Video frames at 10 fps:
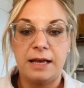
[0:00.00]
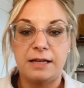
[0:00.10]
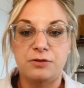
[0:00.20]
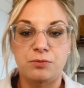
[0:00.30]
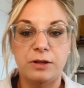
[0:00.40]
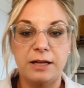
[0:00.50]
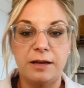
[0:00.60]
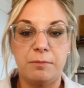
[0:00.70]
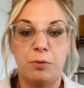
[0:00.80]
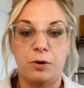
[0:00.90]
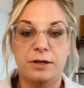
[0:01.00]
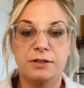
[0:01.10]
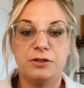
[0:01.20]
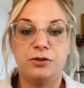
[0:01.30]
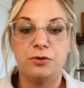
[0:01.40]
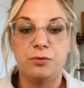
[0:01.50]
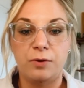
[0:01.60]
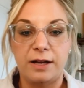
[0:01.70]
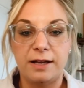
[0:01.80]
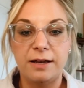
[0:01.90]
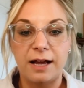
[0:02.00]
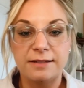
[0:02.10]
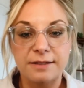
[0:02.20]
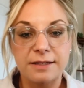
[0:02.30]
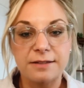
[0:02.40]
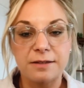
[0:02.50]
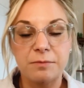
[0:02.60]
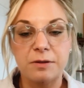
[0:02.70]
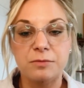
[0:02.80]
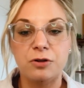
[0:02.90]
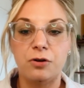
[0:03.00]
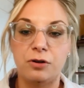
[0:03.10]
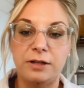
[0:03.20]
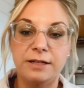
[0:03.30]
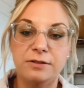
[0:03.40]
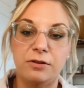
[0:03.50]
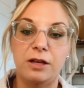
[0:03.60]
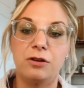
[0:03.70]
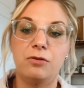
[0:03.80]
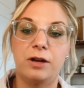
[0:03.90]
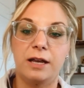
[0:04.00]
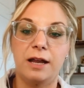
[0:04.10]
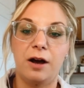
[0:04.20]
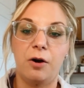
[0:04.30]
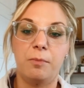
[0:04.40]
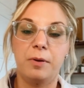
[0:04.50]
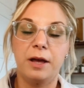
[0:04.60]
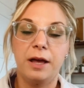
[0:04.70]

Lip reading: It's really important to recognize these symptoms early so that you can help